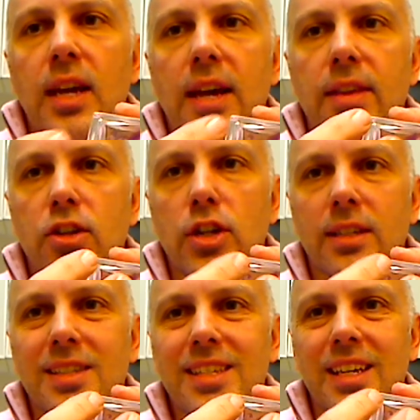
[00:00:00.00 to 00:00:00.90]
and then
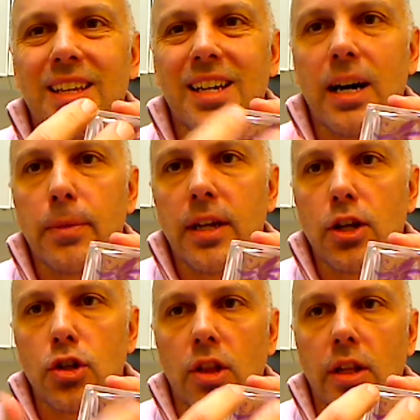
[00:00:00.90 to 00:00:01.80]
check to see the
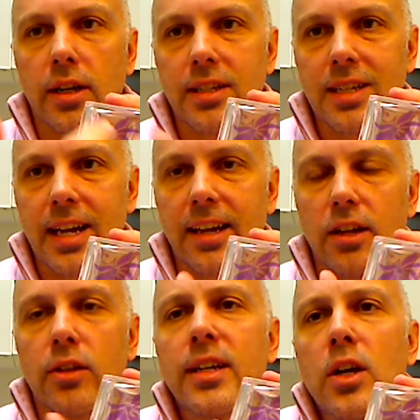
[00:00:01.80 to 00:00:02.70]
combination, the longest
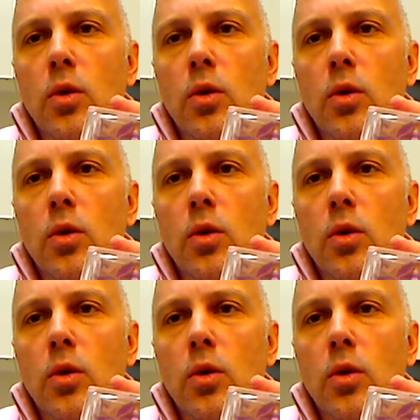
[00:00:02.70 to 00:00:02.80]
diagonal.